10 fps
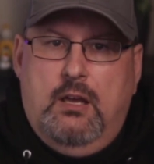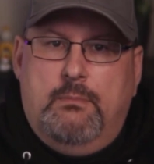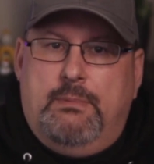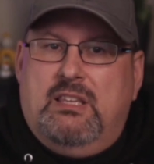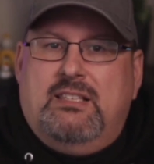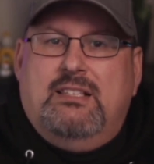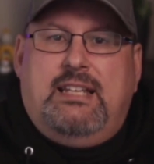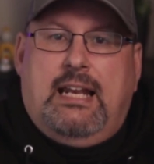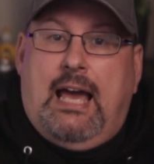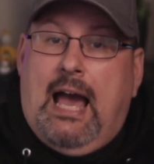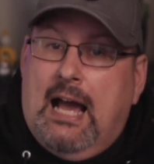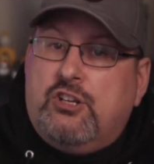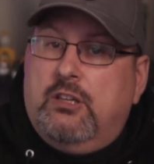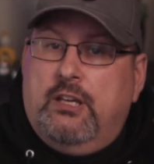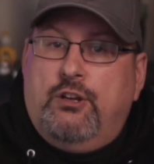Maybe this is data
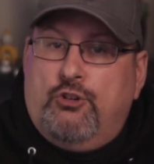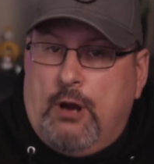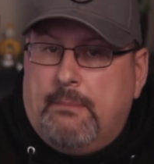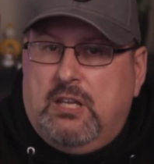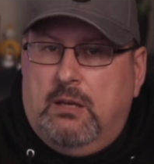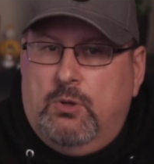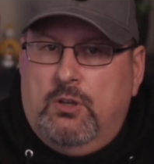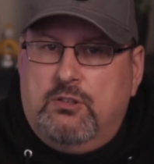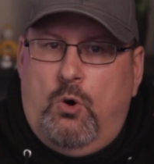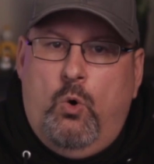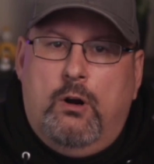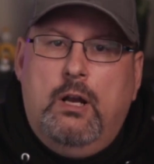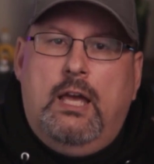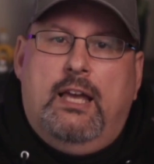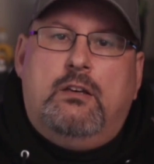actually in your trap tables, or
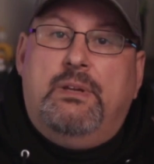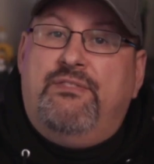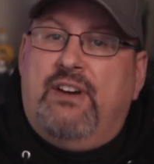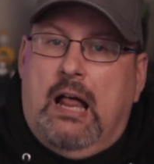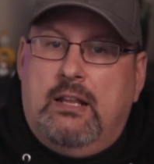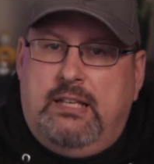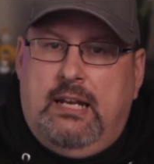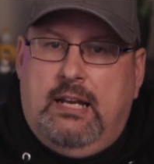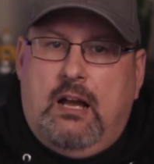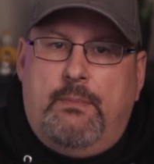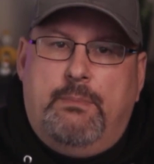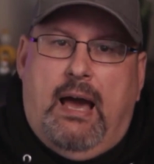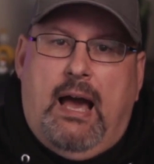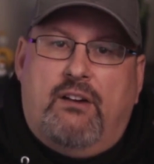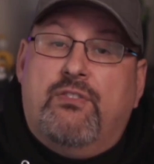it could be valid data coming
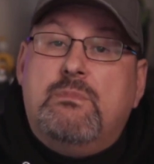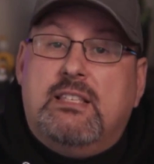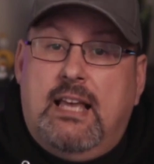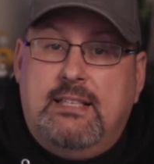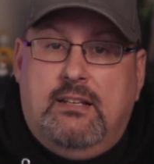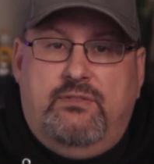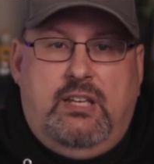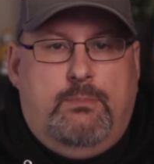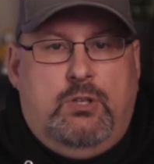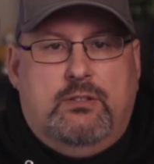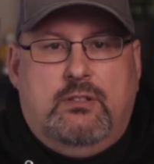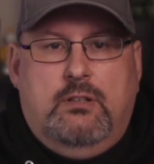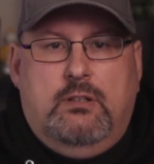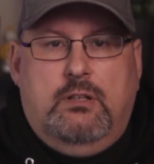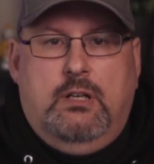back from sensitive tables.
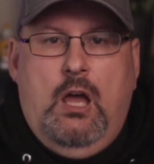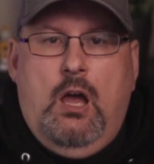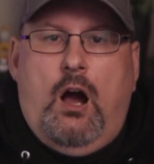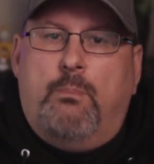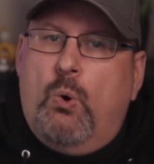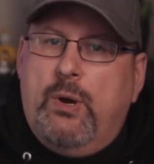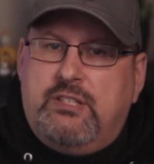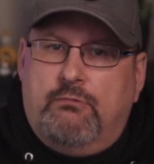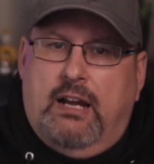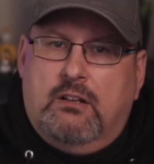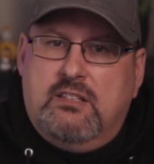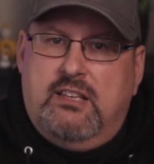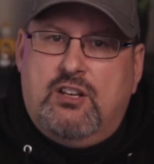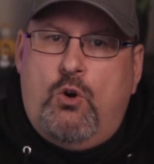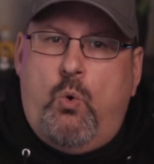A poison record
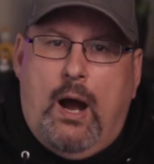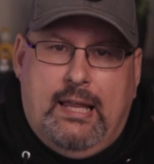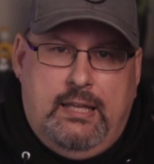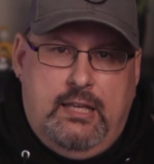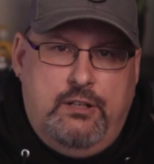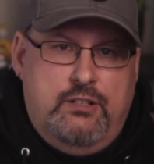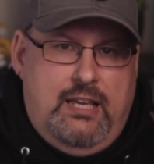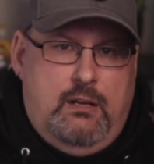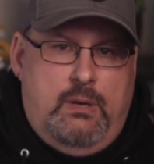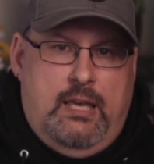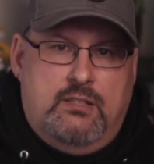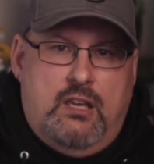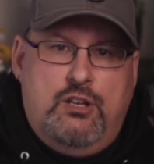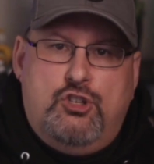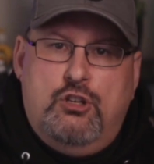sits quietly in your database
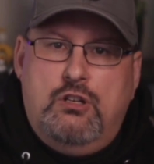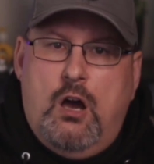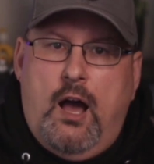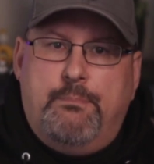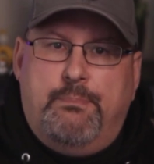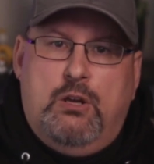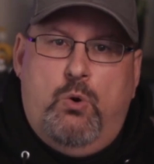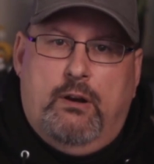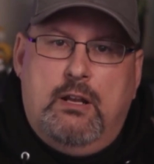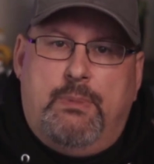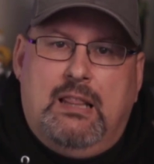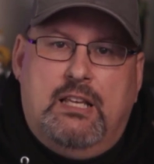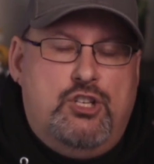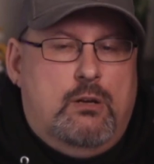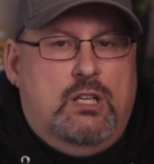and should not be queried by
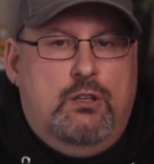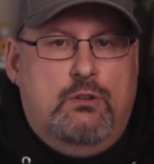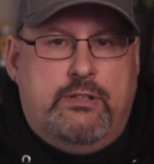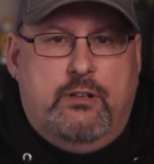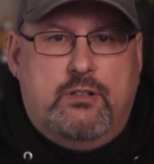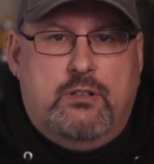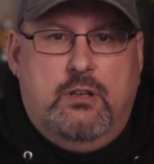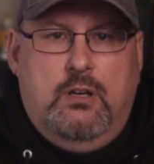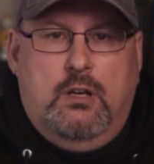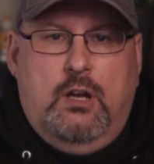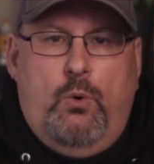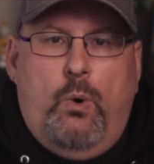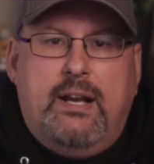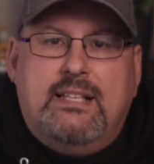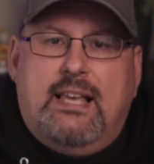legitimate users.
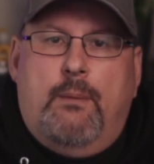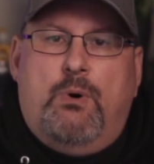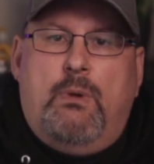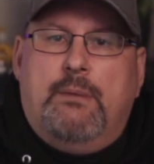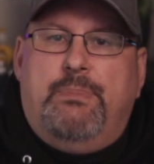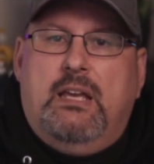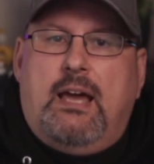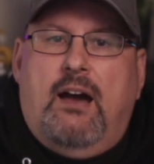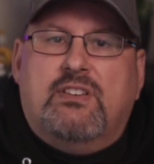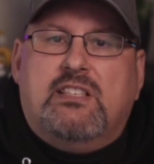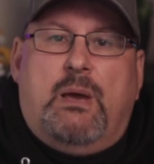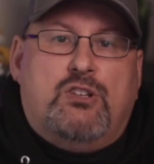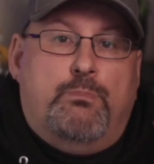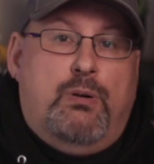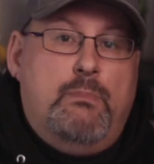One example might be to have a
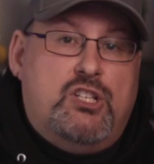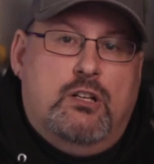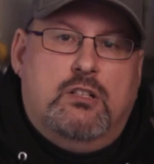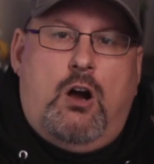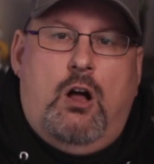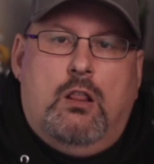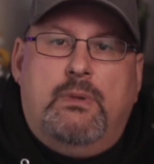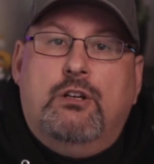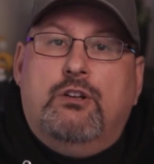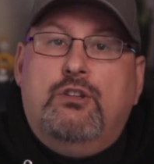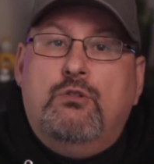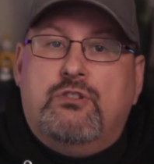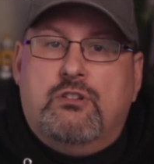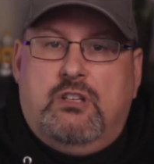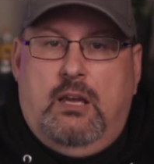special permissions column in your
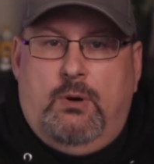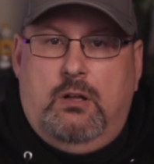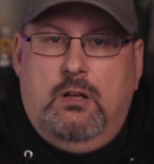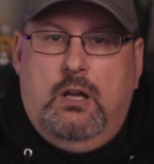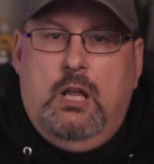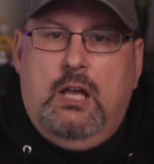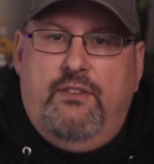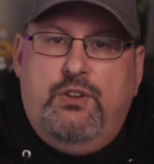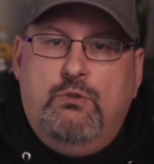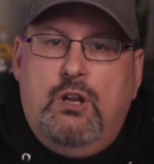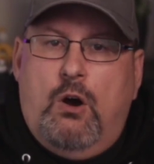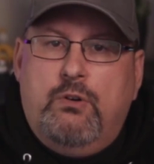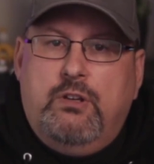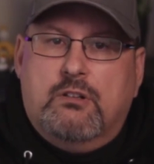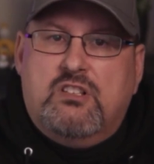users table. If you
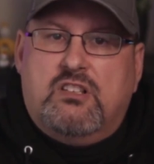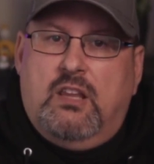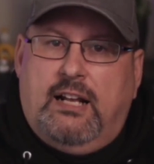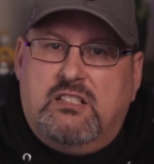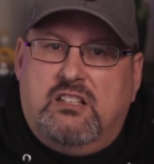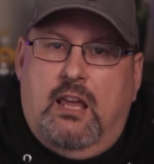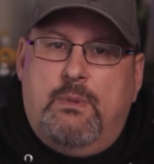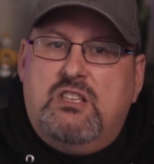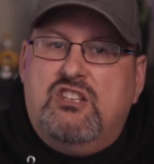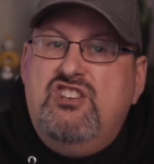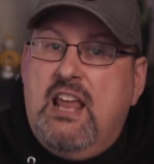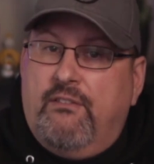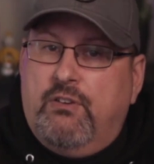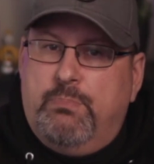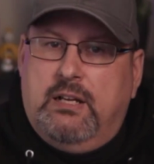know your select statements
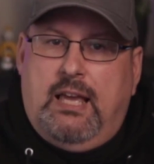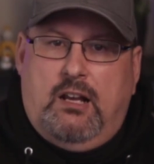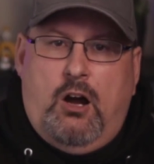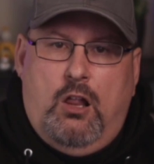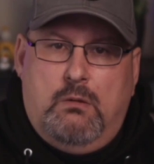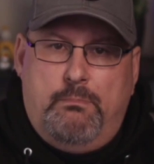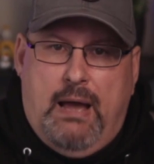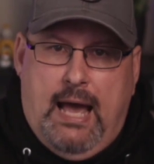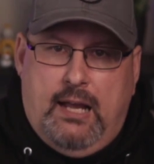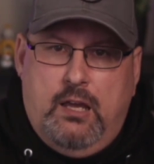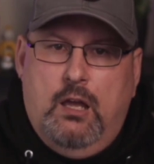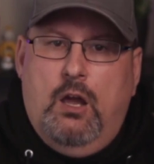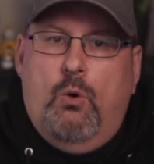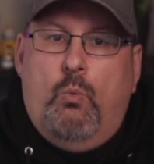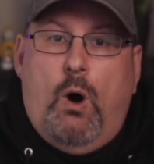never bring that column back,
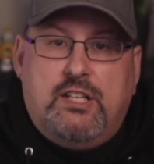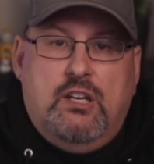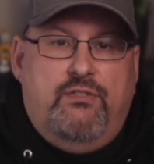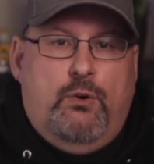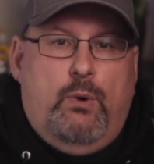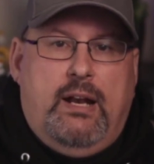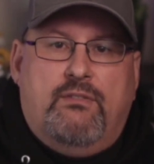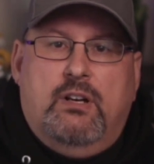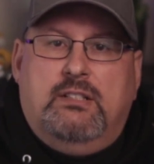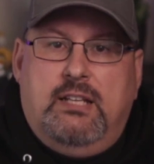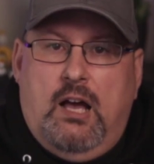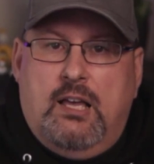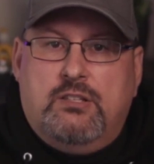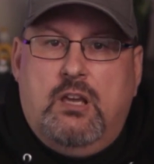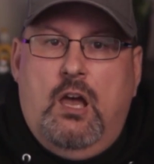watching for whenever it
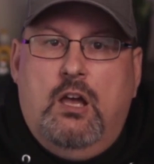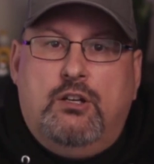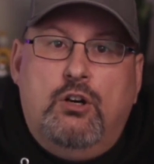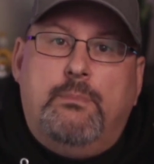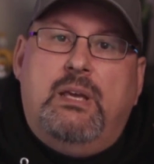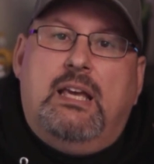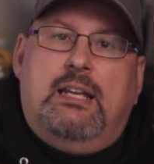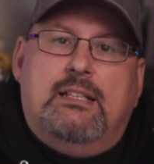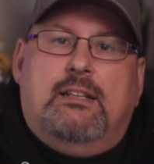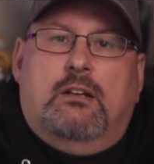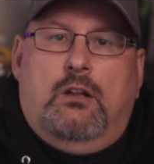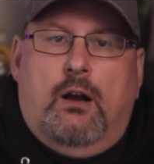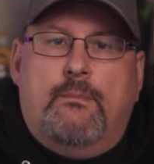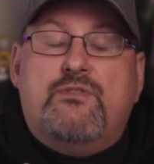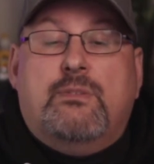does could be an instant
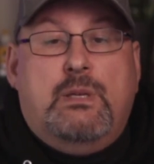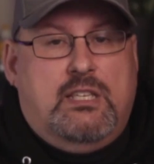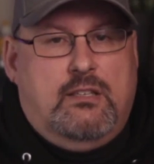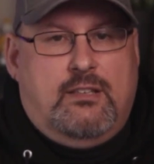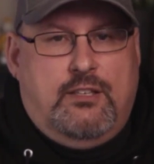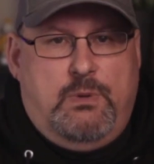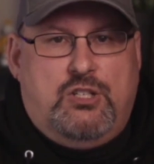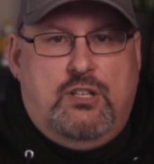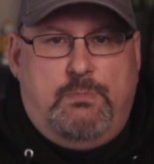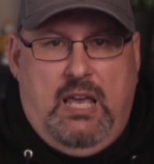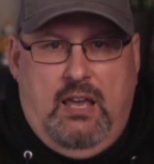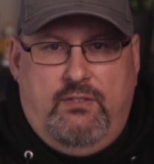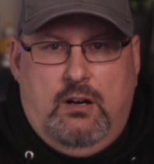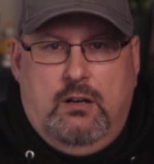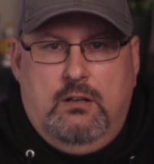alarm of suspicious
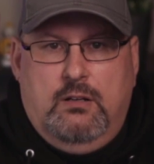behavior.